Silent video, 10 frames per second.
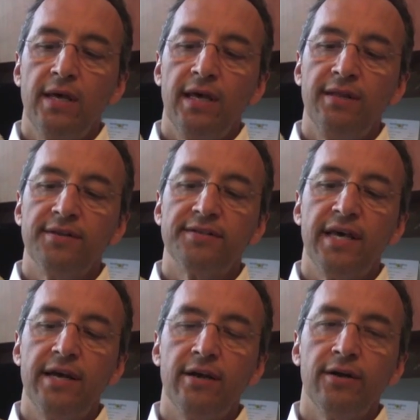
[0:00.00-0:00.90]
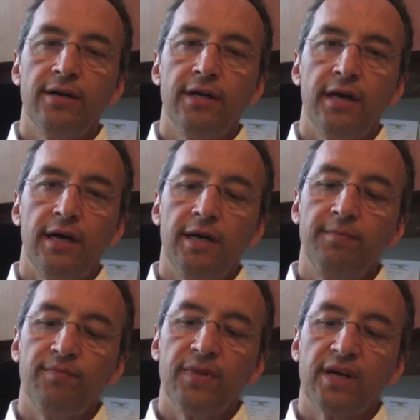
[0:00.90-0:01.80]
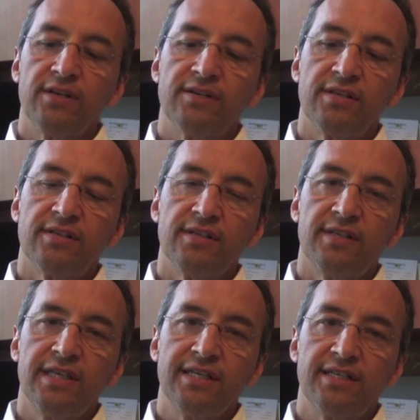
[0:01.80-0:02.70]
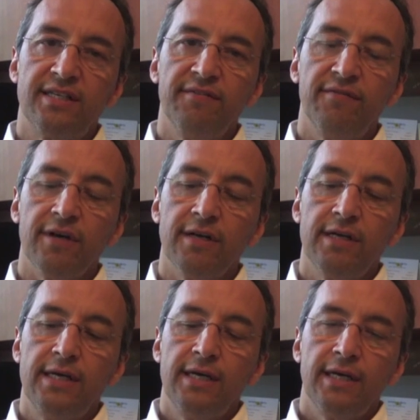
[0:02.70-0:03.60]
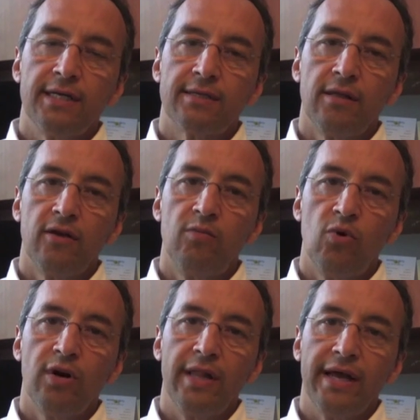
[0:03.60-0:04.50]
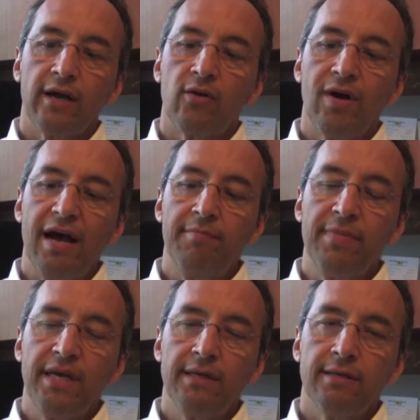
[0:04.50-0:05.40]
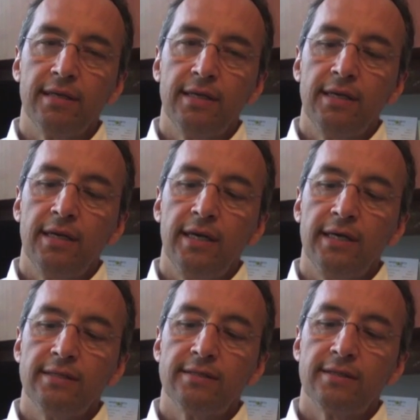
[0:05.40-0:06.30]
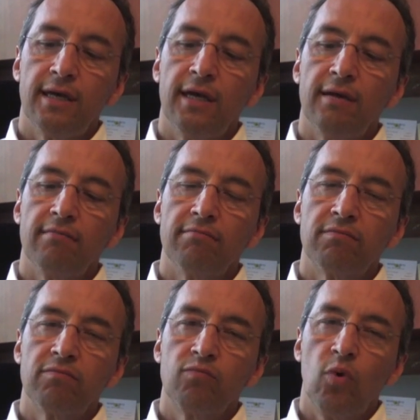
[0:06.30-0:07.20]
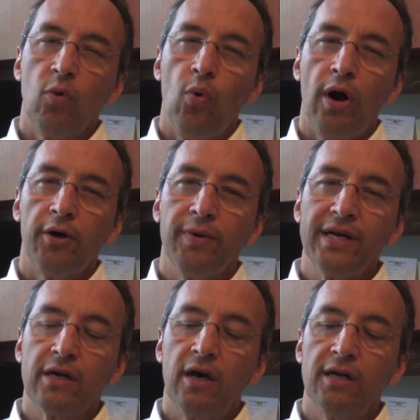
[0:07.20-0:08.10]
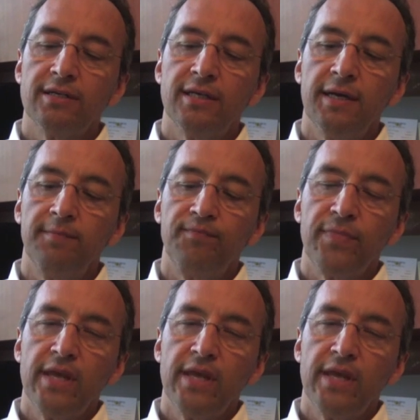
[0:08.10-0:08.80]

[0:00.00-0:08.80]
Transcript: In the center, the consistency is different. It's a little more like crab meat. It's more watery in content.